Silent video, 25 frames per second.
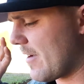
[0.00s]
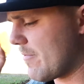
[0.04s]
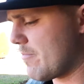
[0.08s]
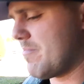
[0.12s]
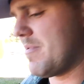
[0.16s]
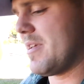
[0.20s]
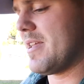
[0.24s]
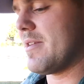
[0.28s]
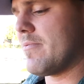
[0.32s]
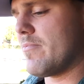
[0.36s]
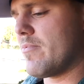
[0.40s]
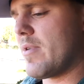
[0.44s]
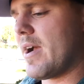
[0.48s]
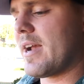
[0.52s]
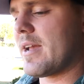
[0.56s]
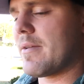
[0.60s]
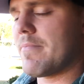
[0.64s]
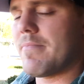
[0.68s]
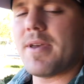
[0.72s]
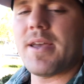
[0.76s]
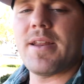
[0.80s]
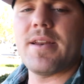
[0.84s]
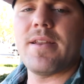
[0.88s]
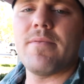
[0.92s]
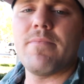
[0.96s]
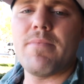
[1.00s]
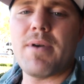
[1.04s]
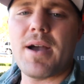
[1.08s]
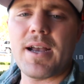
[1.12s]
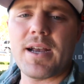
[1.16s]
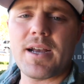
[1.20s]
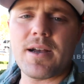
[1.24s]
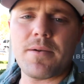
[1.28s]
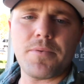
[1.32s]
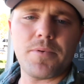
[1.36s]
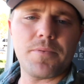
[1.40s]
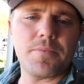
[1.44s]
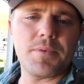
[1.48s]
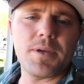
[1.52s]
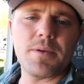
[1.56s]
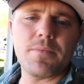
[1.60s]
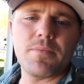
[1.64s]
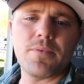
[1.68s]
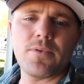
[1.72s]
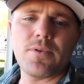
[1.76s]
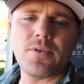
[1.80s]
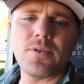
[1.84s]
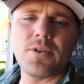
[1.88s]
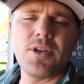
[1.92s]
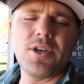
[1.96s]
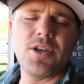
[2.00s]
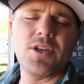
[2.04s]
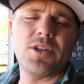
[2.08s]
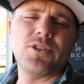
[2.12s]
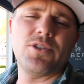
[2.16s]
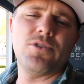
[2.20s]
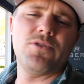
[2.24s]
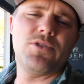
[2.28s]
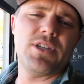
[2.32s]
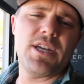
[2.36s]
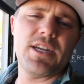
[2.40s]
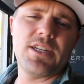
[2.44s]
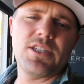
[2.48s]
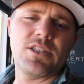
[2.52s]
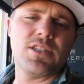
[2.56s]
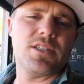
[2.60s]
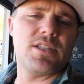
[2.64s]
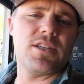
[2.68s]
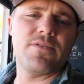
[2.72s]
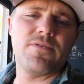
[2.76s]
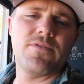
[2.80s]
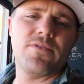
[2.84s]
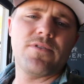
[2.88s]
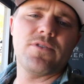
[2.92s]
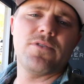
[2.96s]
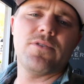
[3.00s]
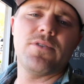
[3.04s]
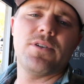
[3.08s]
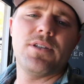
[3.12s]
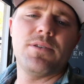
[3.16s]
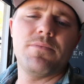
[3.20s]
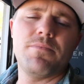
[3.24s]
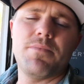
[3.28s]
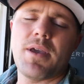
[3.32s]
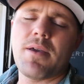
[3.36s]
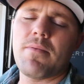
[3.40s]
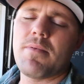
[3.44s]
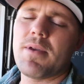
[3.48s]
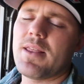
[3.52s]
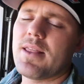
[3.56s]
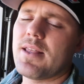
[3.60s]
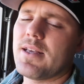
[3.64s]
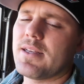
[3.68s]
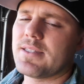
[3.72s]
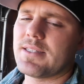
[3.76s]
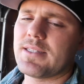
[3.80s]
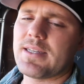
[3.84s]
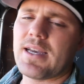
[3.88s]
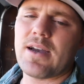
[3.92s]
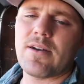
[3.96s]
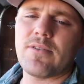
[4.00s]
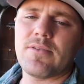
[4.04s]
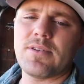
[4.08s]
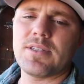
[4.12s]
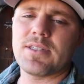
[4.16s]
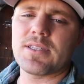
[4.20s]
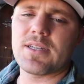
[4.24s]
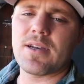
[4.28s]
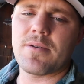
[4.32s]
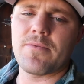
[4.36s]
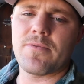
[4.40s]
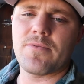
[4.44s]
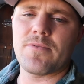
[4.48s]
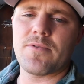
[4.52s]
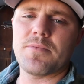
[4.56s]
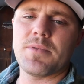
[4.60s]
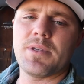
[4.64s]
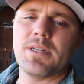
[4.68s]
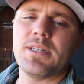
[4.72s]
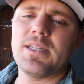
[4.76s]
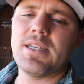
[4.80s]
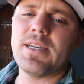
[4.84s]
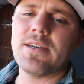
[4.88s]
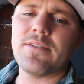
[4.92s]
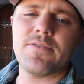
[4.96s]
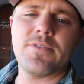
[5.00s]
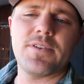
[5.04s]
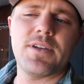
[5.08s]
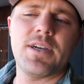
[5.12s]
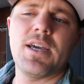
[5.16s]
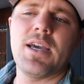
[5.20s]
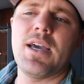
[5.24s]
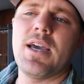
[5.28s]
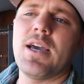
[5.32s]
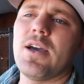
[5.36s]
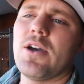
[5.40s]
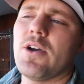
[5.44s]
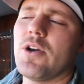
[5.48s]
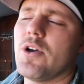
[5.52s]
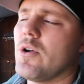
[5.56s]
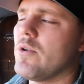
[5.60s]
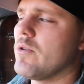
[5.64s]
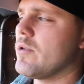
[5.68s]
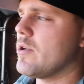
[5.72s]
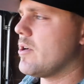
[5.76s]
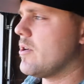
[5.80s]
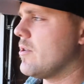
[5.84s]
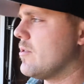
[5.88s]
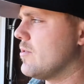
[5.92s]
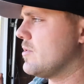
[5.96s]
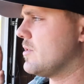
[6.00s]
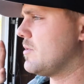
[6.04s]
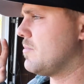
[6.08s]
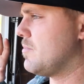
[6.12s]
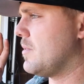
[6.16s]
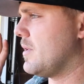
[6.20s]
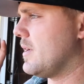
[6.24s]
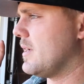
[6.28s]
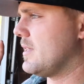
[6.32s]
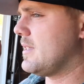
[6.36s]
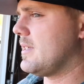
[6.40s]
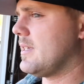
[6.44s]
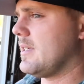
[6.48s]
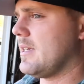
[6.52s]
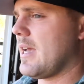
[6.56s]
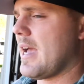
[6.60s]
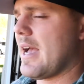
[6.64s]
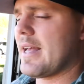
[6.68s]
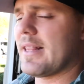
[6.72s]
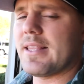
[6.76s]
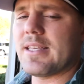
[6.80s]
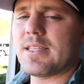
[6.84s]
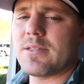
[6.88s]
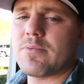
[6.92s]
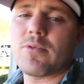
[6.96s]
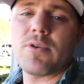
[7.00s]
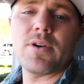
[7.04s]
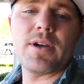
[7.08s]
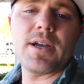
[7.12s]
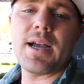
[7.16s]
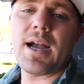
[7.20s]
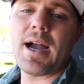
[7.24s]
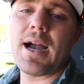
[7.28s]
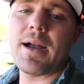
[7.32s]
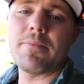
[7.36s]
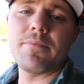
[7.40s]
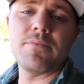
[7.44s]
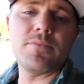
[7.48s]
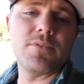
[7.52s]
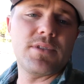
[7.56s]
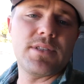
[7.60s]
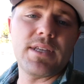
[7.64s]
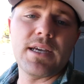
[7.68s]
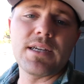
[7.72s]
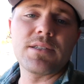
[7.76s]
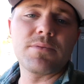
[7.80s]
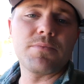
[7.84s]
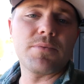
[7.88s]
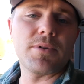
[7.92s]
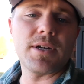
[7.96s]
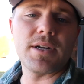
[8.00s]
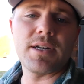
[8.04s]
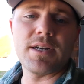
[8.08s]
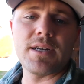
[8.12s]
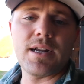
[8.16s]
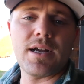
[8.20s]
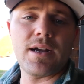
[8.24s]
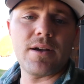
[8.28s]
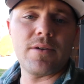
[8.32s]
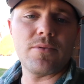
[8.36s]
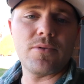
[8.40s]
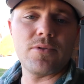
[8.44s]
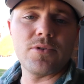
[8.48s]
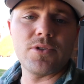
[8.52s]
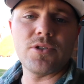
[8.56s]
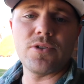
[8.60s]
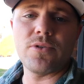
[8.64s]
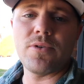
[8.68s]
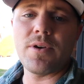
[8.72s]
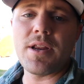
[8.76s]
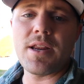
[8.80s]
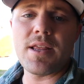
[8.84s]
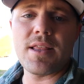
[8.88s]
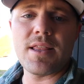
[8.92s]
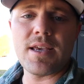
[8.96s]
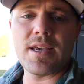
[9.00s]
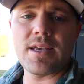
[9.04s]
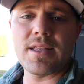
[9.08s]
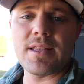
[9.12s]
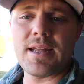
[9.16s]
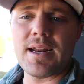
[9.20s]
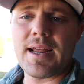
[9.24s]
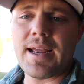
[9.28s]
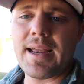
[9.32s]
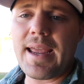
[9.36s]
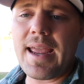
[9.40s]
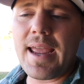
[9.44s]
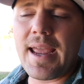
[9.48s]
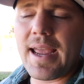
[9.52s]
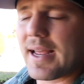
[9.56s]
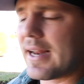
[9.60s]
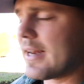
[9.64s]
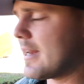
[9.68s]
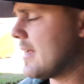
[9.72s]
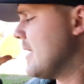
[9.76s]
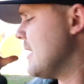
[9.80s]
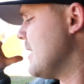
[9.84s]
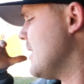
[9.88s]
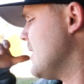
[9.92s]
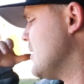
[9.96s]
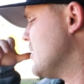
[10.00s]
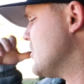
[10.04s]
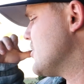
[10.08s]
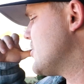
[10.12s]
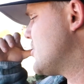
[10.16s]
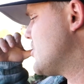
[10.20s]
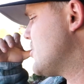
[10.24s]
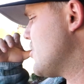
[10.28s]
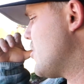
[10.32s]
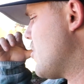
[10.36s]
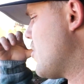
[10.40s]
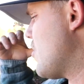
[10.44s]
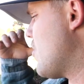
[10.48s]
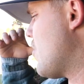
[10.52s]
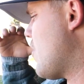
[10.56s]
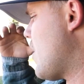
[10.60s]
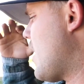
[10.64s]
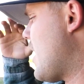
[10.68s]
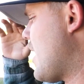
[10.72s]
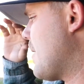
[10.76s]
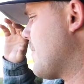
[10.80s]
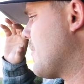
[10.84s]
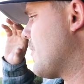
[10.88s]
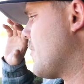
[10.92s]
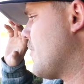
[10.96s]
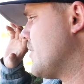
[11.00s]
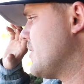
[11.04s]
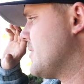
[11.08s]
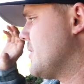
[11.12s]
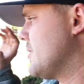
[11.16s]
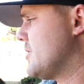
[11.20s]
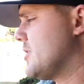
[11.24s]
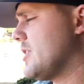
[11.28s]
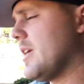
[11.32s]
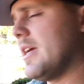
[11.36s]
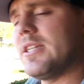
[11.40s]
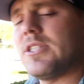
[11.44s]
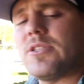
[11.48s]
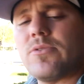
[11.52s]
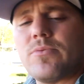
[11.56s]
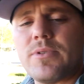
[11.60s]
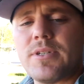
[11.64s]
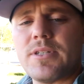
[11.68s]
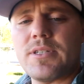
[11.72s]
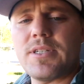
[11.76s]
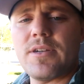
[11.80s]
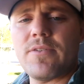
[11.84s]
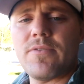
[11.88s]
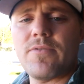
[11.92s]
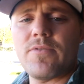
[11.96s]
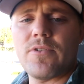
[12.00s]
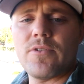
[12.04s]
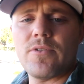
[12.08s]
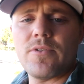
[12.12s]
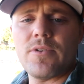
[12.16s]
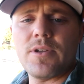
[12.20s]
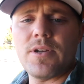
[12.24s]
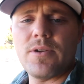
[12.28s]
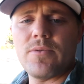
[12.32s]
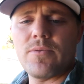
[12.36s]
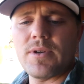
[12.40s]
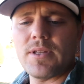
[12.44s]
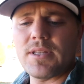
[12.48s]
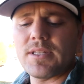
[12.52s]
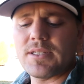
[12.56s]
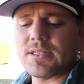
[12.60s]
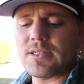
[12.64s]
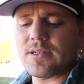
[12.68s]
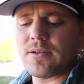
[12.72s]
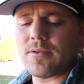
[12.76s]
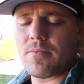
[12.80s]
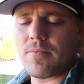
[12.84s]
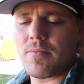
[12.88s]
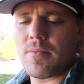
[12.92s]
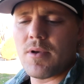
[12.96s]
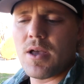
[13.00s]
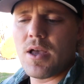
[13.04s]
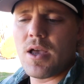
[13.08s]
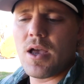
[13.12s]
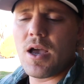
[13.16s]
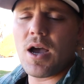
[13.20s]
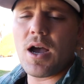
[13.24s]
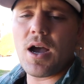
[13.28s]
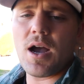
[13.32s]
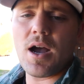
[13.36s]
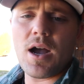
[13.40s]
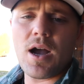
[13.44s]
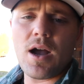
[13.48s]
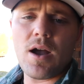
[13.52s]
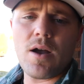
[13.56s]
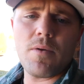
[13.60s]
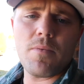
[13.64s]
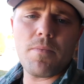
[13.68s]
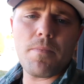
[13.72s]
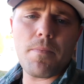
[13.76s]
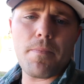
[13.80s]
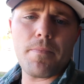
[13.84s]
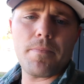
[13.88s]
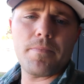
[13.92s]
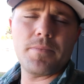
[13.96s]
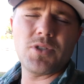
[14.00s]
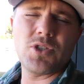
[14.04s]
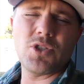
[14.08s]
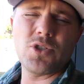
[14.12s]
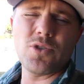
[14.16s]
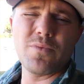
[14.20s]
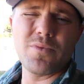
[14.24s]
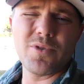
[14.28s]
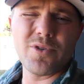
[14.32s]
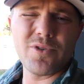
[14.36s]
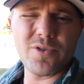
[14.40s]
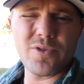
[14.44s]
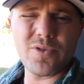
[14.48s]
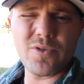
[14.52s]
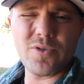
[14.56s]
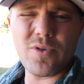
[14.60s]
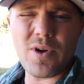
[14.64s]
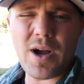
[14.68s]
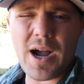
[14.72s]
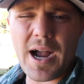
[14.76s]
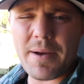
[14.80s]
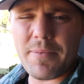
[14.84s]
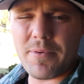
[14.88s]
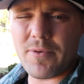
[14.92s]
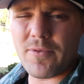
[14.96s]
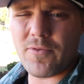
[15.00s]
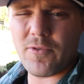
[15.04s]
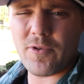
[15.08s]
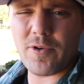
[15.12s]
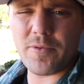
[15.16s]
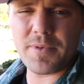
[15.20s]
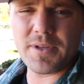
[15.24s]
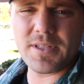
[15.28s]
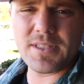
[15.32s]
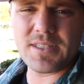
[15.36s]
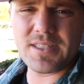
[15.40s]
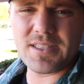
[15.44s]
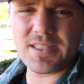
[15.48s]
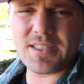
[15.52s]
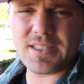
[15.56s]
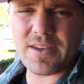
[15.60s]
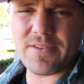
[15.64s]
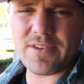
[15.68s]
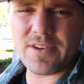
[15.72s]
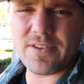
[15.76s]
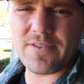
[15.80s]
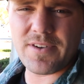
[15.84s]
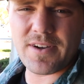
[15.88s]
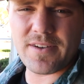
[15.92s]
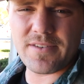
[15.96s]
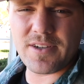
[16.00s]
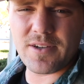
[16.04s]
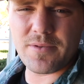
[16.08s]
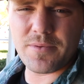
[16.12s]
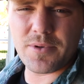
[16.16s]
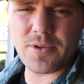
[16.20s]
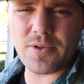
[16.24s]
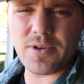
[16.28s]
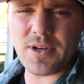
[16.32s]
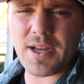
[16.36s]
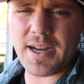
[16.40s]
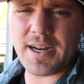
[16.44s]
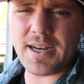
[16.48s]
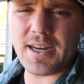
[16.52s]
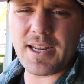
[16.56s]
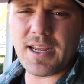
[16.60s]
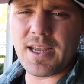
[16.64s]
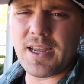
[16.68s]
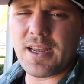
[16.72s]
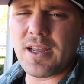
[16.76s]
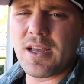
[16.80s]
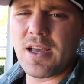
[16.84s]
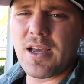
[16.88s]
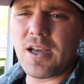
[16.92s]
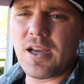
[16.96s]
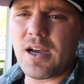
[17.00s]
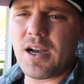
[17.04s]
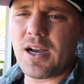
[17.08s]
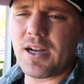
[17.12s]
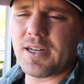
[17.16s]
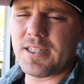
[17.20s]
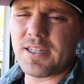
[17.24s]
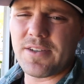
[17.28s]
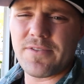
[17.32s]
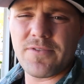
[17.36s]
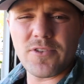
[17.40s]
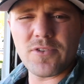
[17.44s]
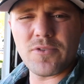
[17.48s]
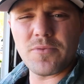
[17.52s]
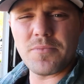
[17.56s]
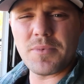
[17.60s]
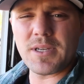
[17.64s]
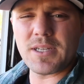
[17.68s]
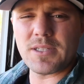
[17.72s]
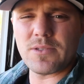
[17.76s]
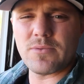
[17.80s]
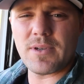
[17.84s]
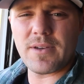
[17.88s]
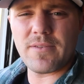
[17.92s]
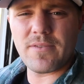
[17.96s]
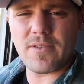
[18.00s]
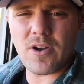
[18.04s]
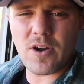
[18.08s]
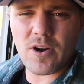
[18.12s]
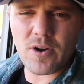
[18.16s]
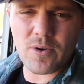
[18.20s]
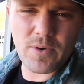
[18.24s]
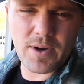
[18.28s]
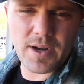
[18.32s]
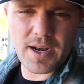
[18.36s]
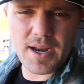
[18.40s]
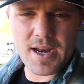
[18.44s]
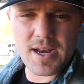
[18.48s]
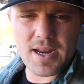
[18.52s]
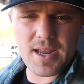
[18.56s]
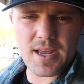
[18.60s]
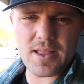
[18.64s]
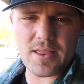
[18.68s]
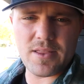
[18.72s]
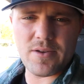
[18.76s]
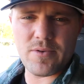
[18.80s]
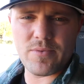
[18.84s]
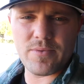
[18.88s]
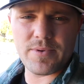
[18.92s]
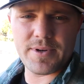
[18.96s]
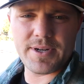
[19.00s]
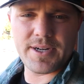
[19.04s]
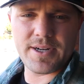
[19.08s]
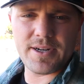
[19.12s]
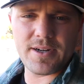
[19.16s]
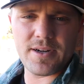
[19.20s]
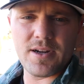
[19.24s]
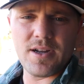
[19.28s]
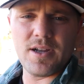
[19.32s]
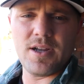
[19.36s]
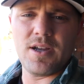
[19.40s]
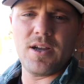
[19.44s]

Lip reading: been recommended by a couple people to change the diff fluid. Maybe this sound is coming from the diff, who knows, but at this point I'm desperate and I will do anything that I can. So I'm going to change the rear diff fluid with some Subaru high performance 75W90 diff fluid, because we have the R180 in the rear